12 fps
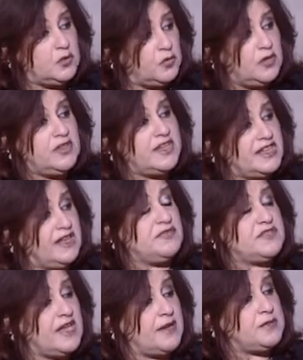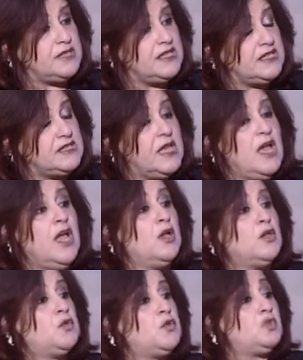gives subsidies
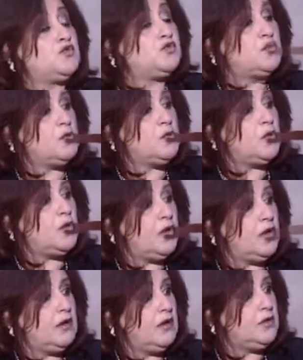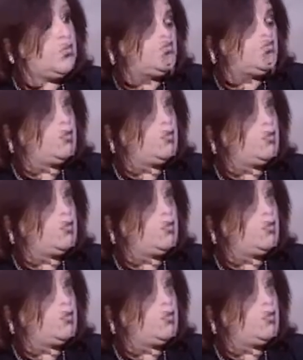to normal people,